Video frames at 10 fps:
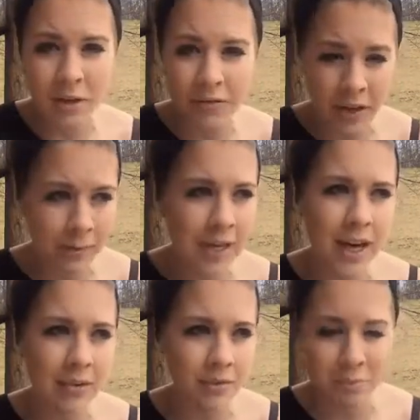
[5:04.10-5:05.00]
family had
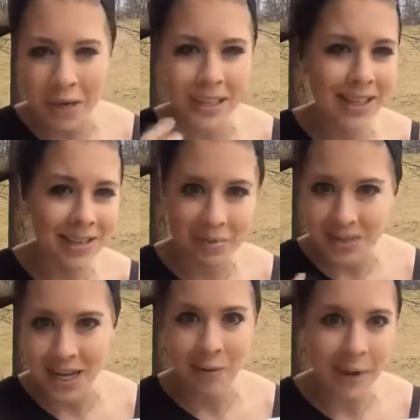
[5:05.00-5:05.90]
money and I was
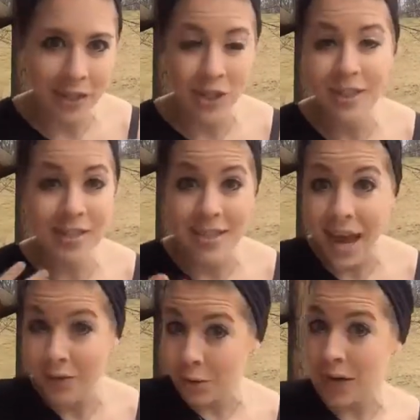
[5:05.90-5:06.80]
getting paychecks, and to
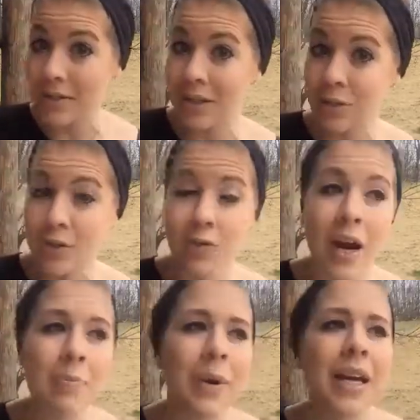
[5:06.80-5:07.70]
everyone else it looked
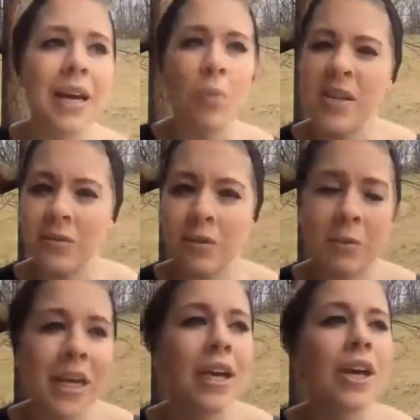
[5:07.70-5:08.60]
great, but it wasn't for
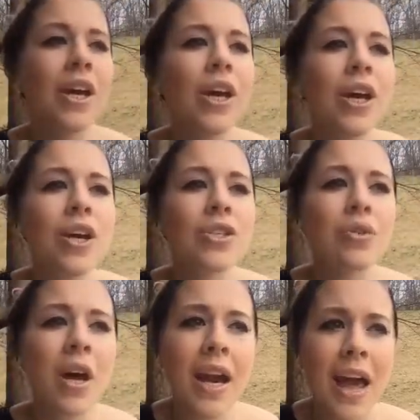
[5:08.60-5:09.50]
me. So
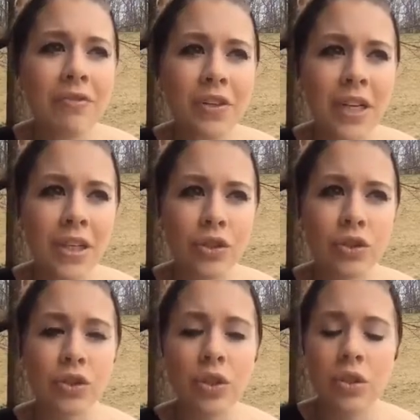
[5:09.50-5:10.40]
not every
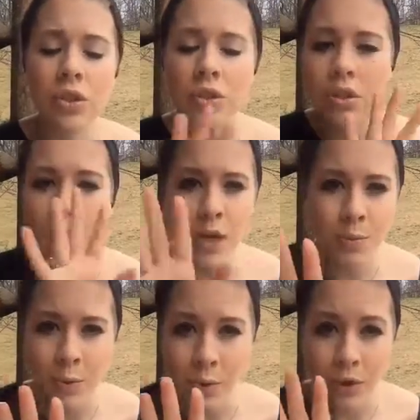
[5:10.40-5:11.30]

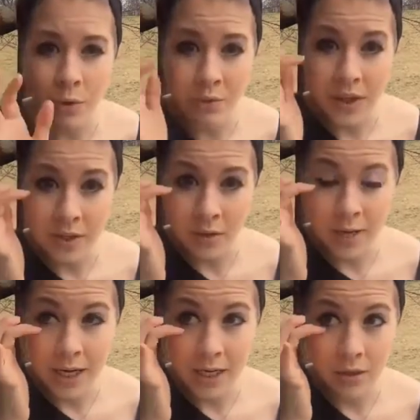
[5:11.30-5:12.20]
entrepreneurial thing that you
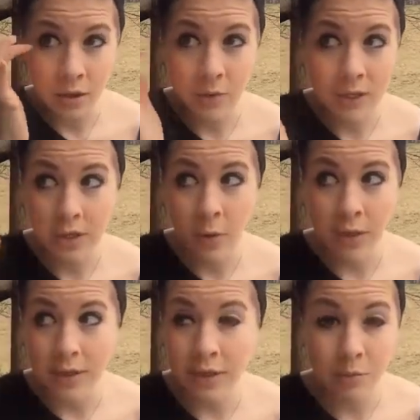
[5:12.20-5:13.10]
get into is going
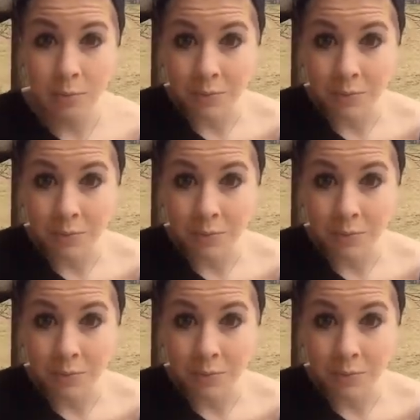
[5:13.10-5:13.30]
to